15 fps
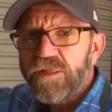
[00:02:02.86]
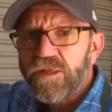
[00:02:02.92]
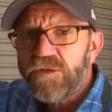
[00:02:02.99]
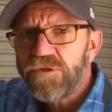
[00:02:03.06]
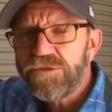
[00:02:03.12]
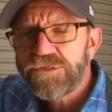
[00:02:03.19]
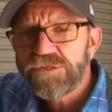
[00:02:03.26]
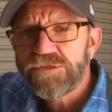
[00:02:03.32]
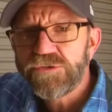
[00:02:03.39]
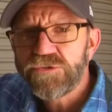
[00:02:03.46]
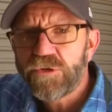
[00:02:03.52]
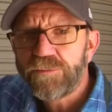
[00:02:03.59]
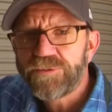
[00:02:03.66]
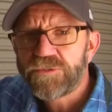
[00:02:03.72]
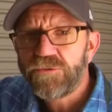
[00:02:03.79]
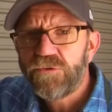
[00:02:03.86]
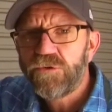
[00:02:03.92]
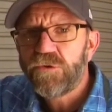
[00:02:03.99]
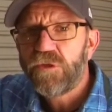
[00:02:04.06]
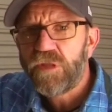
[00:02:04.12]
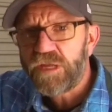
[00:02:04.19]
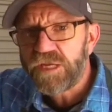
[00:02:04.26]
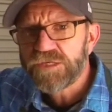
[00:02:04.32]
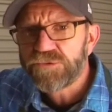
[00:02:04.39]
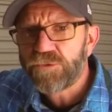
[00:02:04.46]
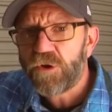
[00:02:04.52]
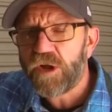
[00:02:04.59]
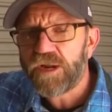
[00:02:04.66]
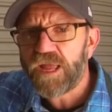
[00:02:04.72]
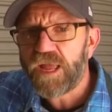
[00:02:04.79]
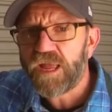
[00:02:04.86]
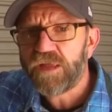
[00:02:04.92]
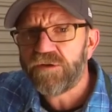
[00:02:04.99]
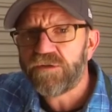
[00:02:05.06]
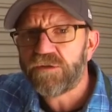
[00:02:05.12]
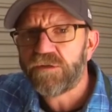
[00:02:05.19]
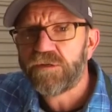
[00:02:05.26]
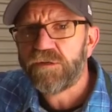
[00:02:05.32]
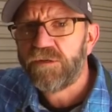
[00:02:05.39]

that uses a drop saw is right-handed.